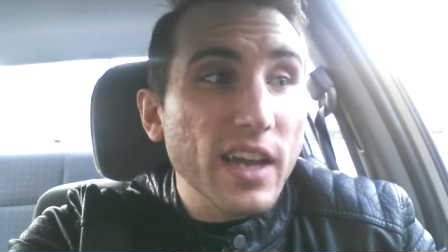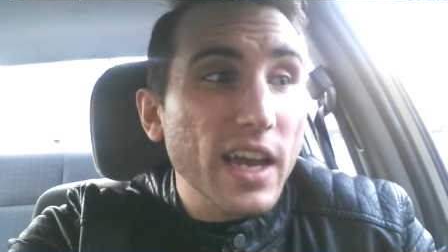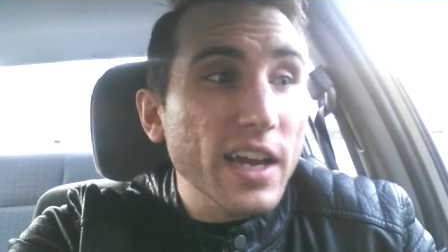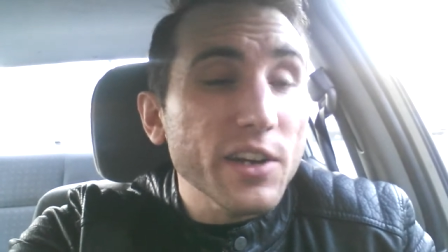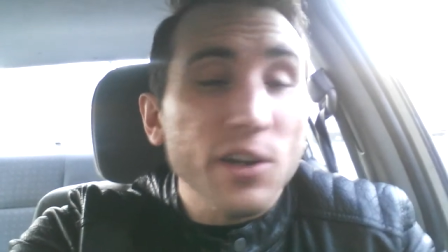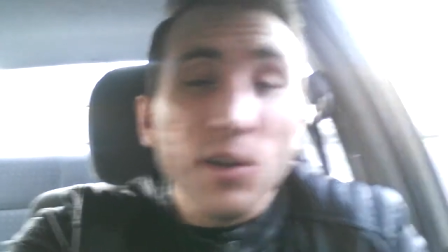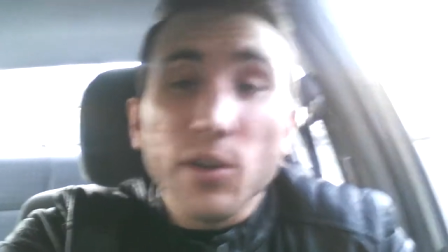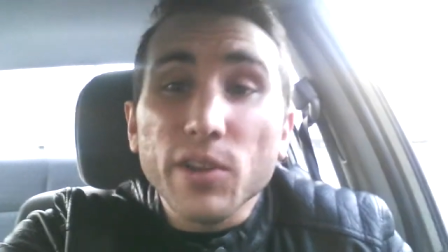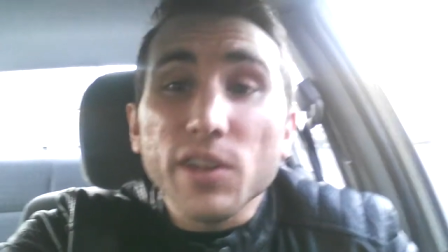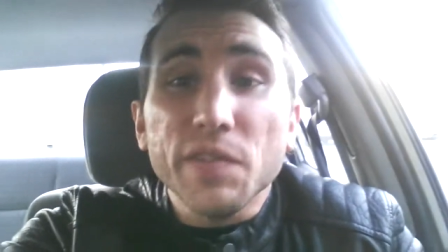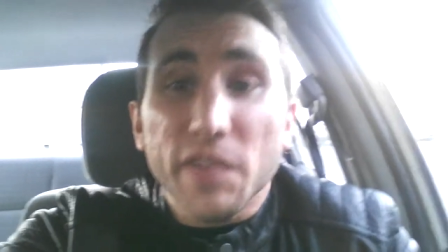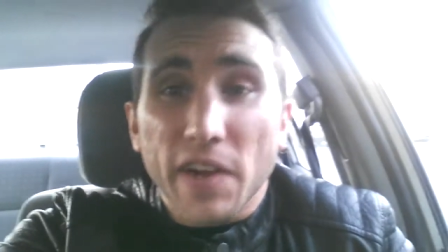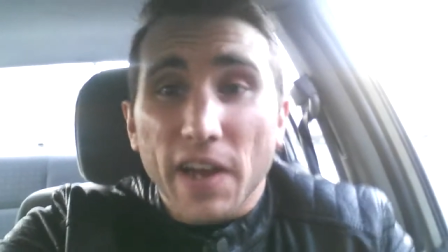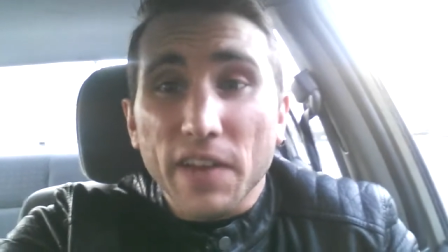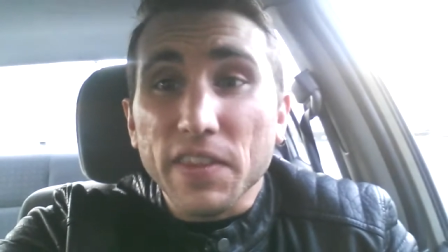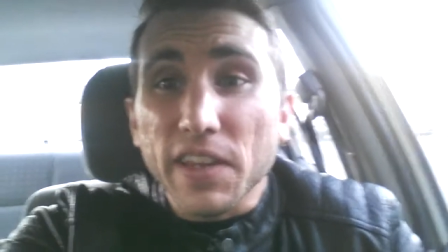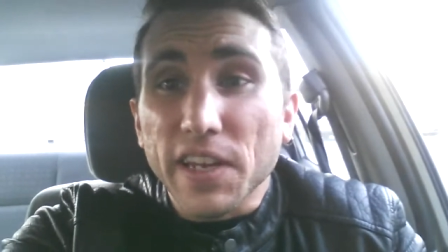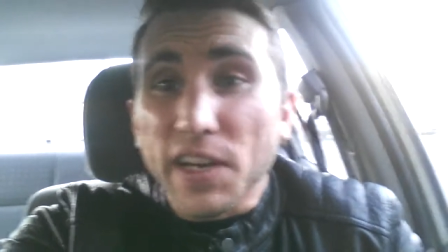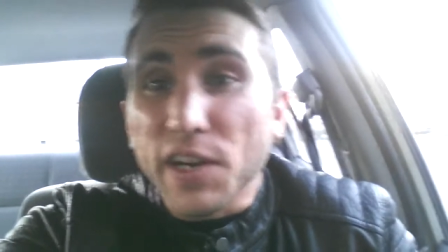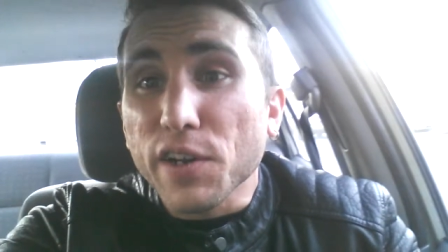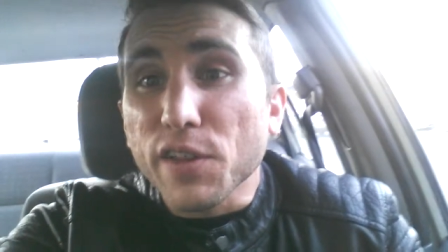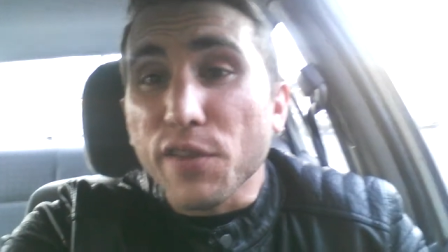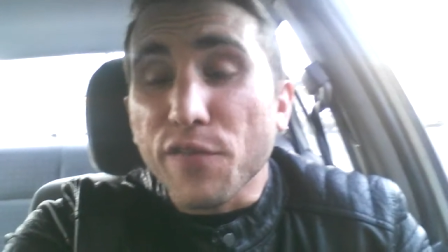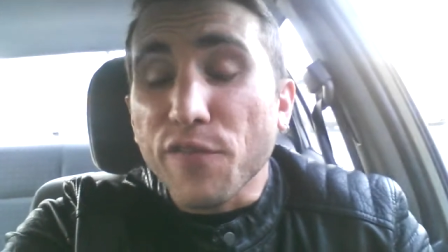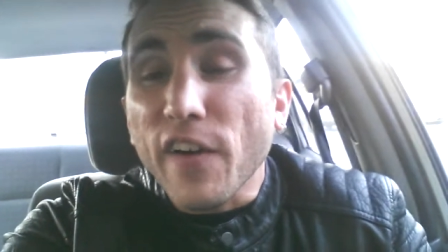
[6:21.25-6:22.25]
and you don't even have to
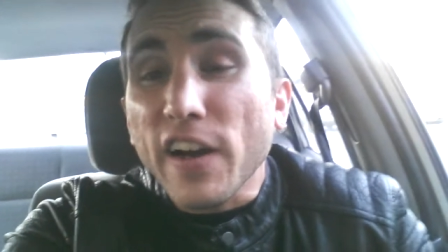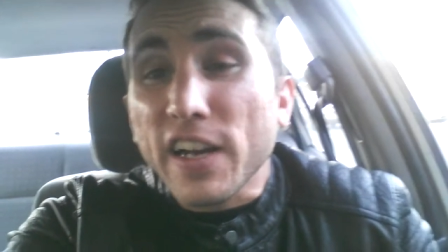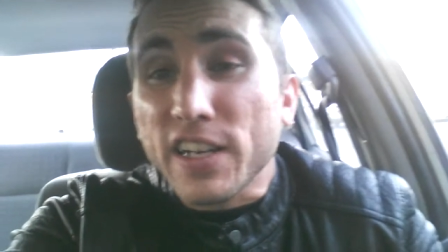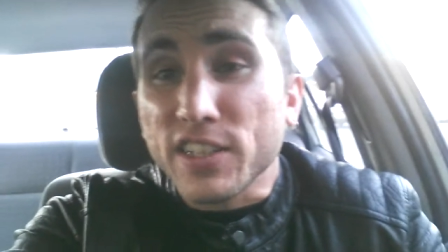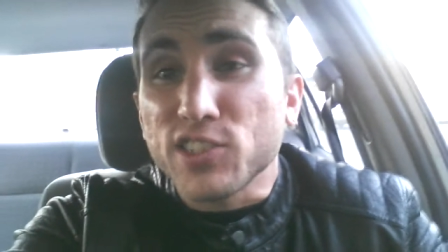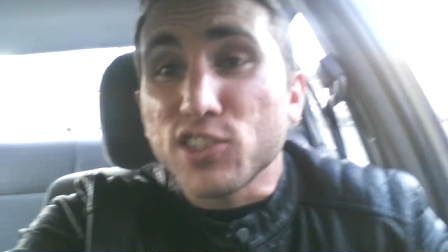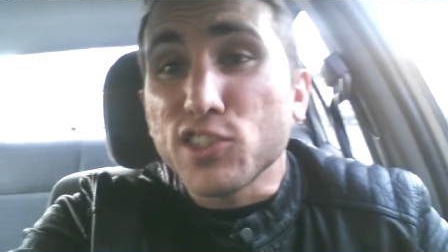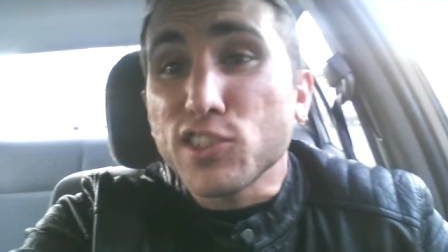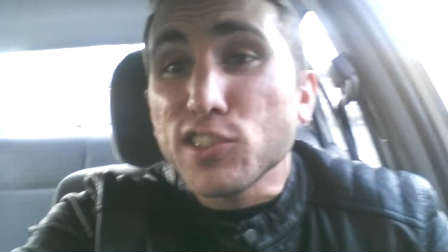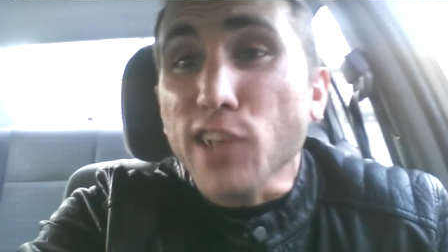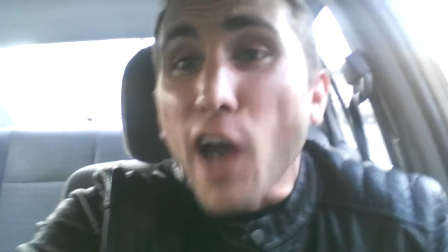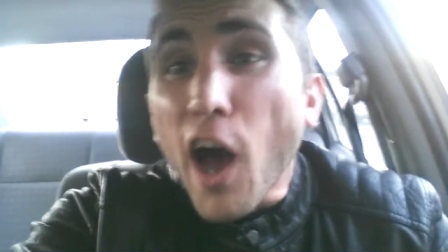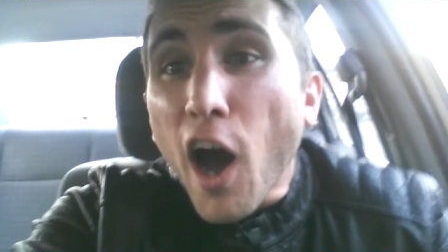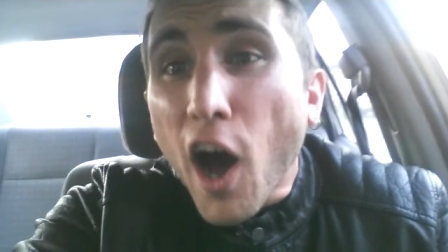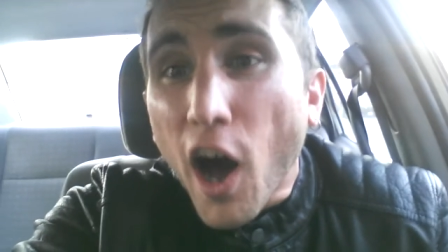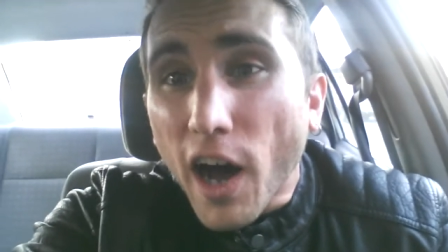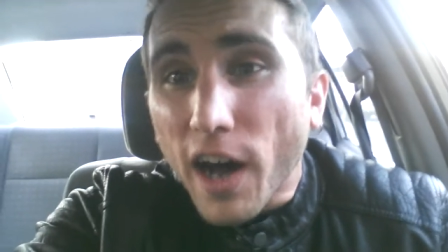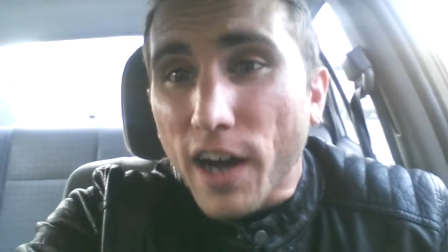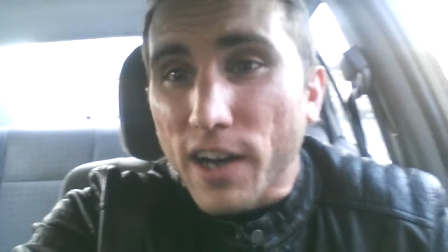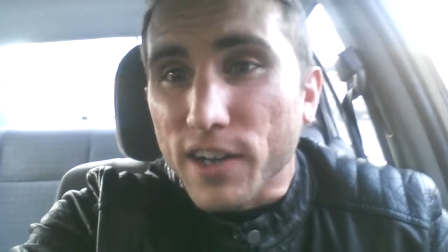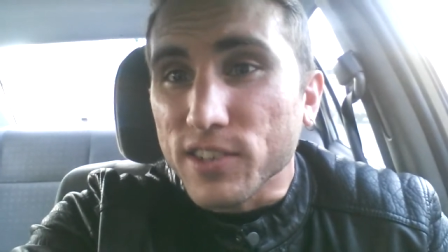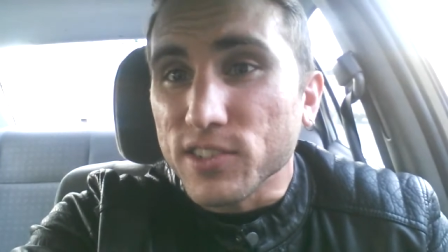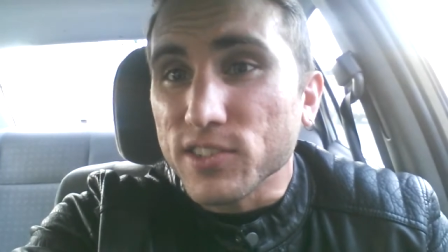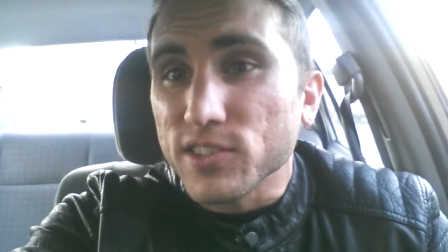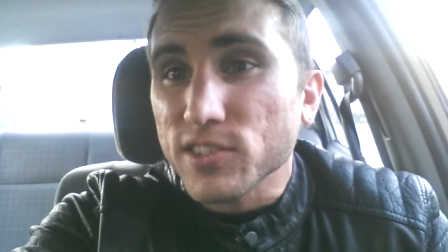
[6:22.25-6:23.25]
hear the fucking
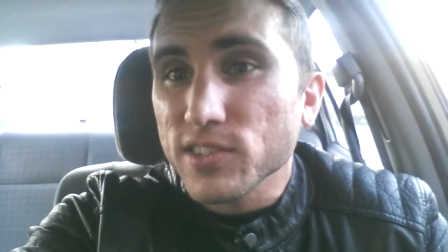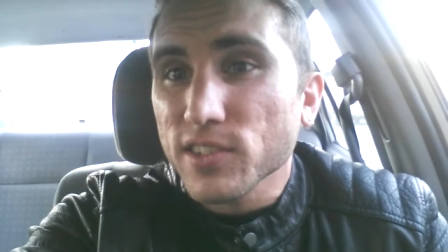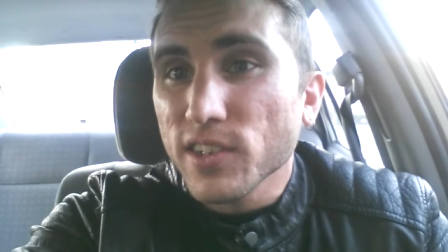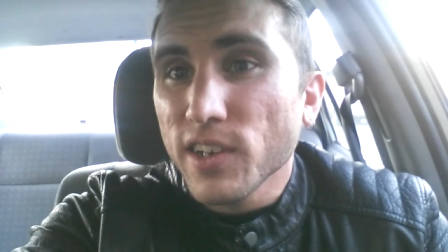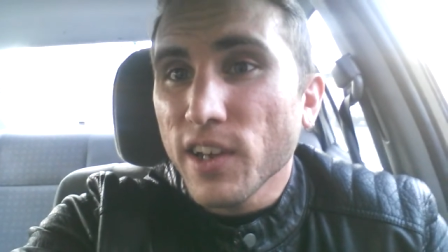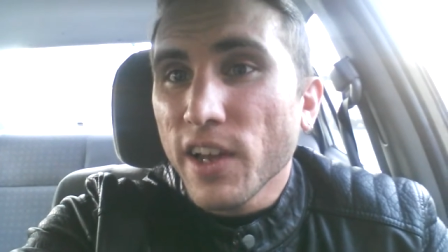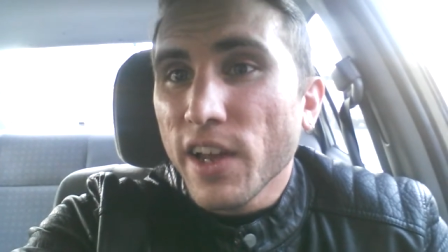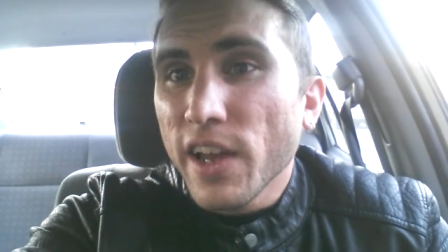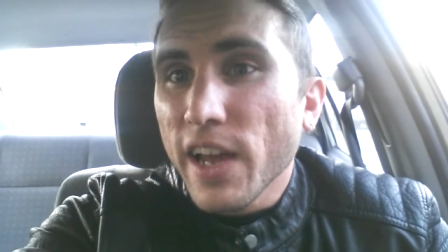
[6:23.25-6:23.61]
songs,